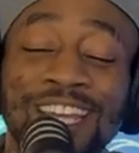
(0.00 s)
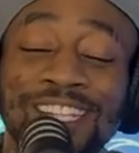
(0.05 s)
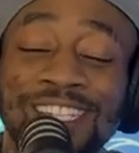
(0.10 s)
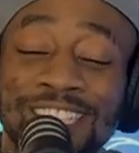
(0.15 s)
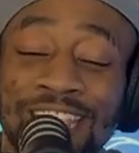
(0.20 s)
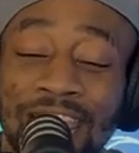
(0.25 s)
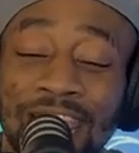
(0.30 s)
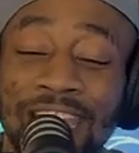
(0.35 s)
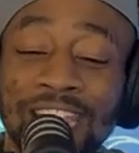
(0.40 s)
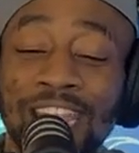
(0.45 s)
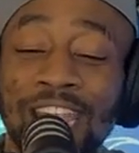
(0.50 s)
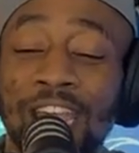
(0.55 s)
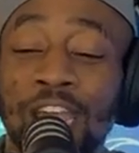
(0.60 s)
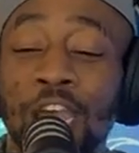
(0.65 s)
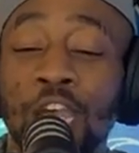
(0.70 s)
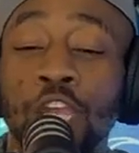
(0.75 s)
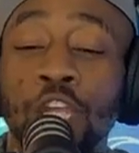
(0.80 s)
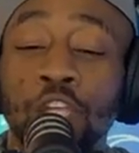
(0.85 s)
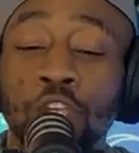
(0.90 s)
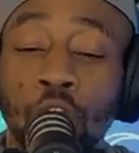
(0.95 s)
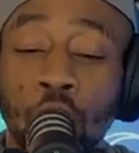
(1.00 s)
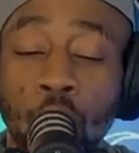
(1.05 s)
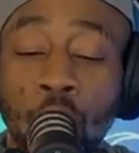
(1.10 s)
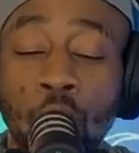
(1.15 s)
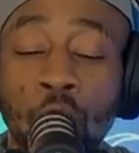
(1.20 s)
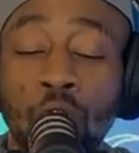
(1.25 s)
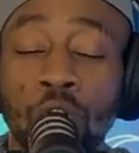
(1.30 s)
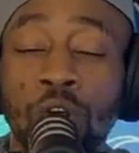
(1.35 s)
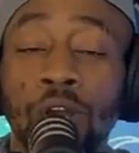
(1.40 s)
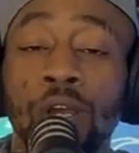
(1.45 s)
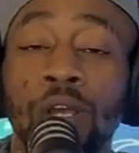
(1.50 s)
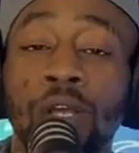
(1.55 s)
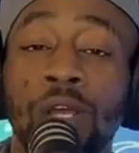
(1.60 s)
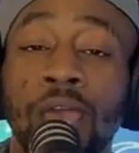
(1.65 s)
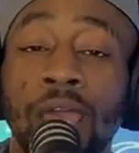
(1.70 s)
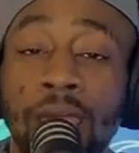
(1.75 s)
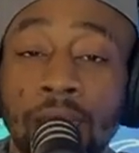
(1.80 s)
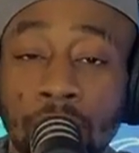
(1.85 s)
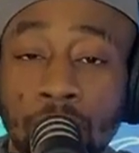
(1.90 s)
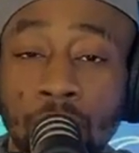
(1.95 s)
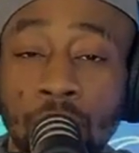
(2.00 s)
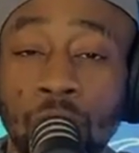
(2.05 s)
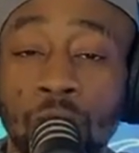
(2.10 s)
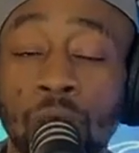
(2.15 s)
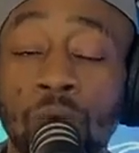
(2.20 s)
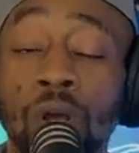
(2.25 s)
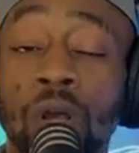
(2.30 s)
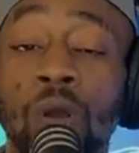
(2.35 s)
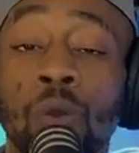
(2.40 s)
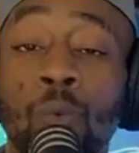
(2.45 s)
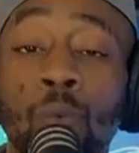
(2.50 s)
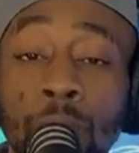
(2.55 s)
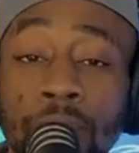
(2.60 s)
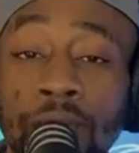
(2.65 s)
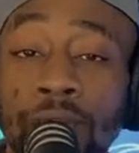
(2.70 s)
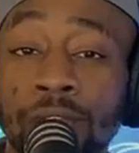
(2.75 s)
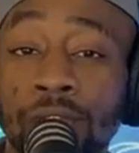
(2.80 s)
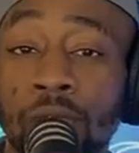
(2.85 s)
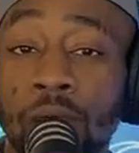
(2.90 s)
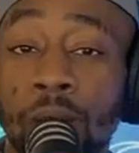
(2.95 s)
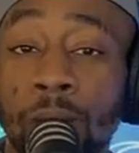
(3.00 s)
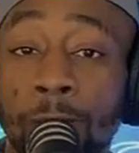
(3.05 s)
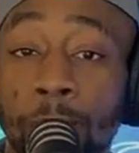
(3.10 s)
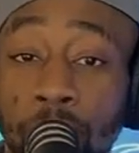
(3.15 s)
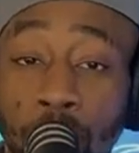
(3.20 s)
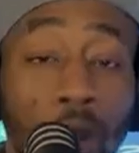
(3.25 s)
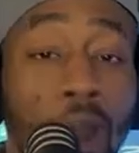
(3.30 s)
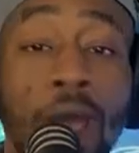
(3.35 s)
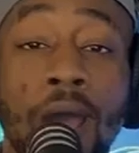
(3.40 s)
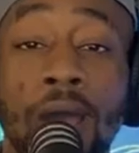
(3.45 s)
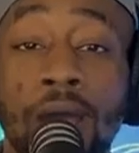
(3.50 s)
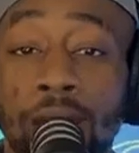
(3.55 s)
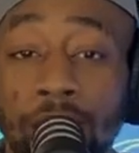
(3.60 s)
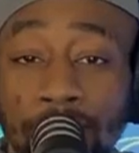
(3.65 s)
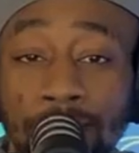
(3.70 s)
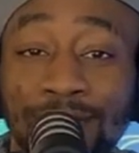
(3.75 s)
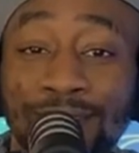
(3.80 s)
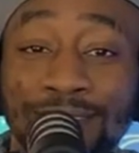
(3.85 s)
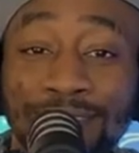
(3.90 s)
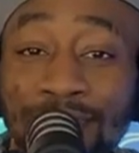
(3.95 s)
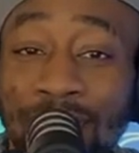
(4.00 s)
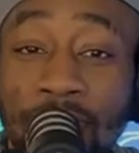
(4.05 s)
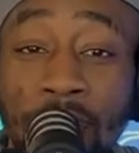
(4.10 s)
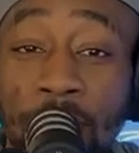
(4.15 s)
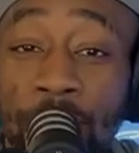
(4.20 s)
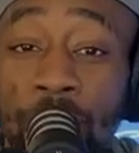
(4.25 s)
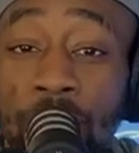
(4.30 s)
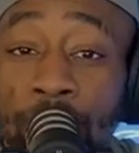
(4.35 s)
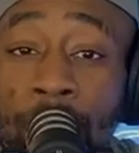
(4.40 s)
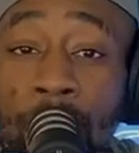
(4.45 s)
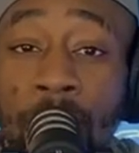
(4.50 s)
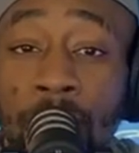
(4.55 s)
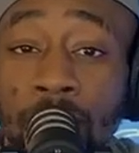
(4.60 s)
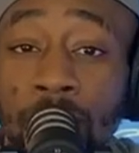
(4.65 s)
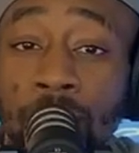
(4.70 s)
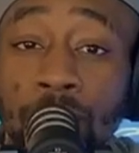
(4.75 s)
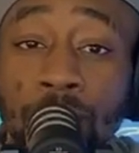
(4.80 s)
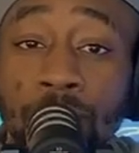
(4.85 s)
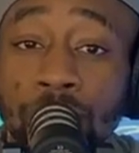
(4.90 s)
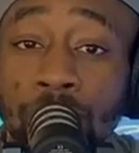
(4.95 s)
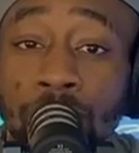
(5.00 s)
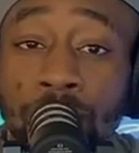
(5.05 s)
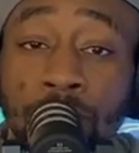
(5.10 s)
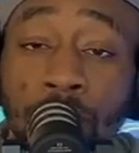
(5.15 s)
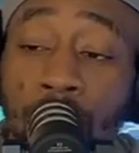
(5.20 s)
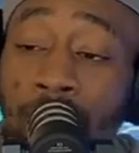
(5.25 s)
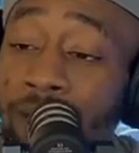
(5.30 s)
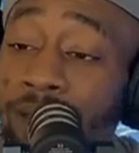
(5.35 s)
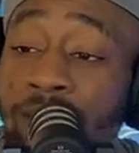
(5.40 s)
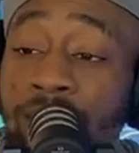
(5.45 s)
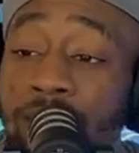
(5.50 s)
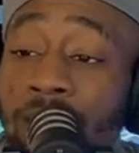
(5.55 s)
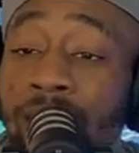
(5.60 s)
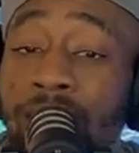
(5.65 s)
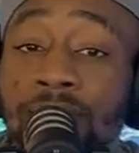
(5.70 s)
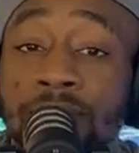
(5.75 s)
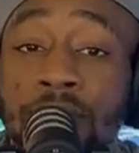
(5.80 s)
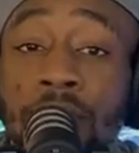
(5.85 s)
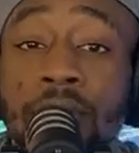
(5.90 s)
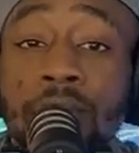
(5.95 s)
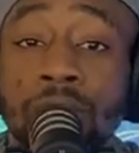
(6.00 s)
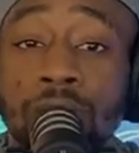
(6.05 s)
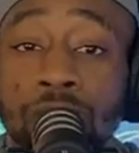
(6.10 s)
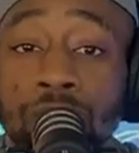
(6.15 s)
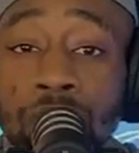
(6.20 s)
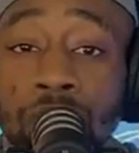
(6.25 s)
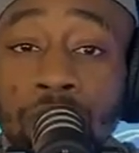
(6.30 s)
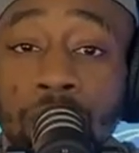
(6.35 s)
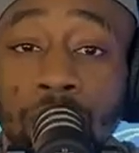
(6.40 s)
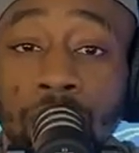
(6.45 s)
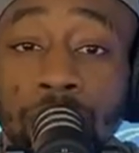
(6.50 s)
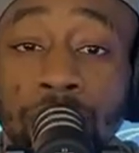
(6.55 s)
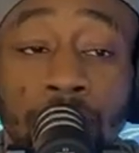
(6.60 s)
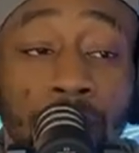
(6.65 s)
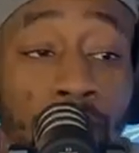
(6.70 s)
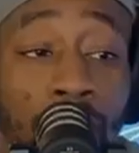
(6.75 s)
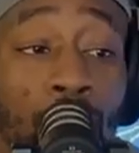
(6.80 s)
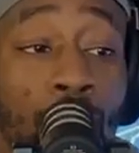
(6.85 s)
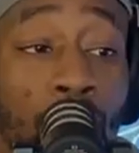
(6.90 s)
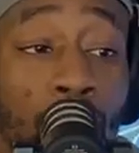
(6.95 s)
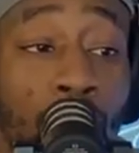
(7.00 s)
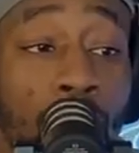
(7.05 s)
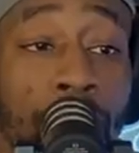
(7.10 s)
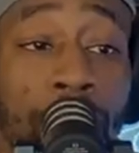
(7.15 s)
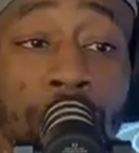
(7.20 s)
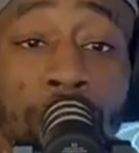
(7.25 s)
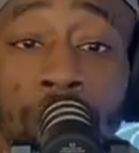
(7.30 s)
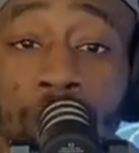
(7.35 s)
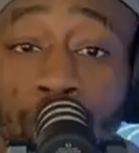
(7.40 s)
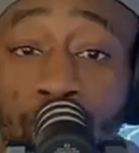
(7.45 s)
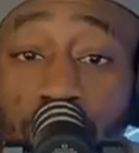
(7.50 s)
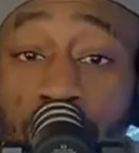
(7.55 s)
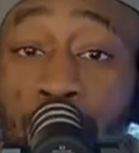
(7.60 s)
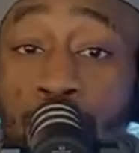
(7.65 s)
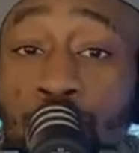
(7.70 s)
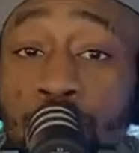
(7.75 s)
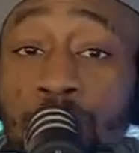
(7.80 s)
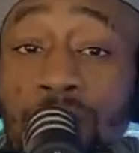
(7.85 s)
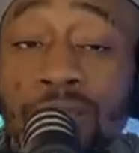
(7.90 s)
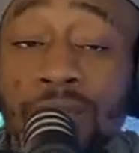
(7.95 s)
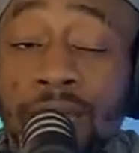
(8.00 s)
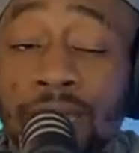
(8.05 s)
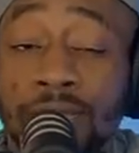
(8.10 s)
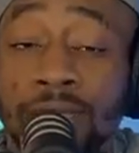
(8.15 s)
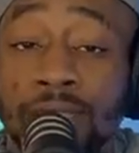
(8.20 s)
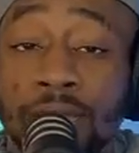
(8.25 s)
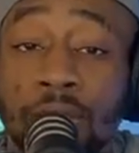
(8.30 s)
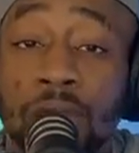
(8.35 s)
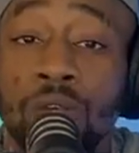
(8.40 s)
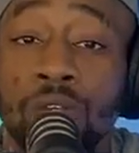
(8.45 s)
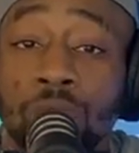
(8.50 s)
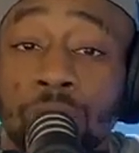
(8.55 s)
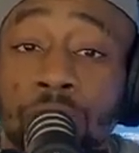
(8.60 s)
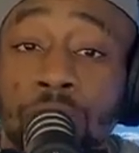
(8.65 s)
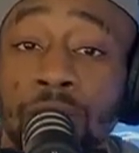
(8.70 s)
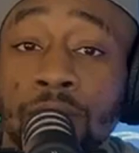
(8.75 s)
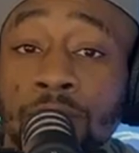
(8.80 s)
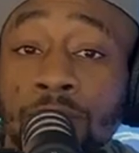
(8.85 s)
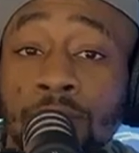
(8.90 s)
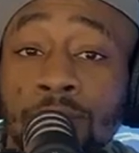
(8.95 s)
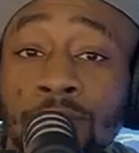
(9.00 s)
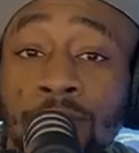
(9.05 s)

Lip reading: take your L with pride. Everybody loses, bro. It's like sales. Dealing with women is legit like sales, man.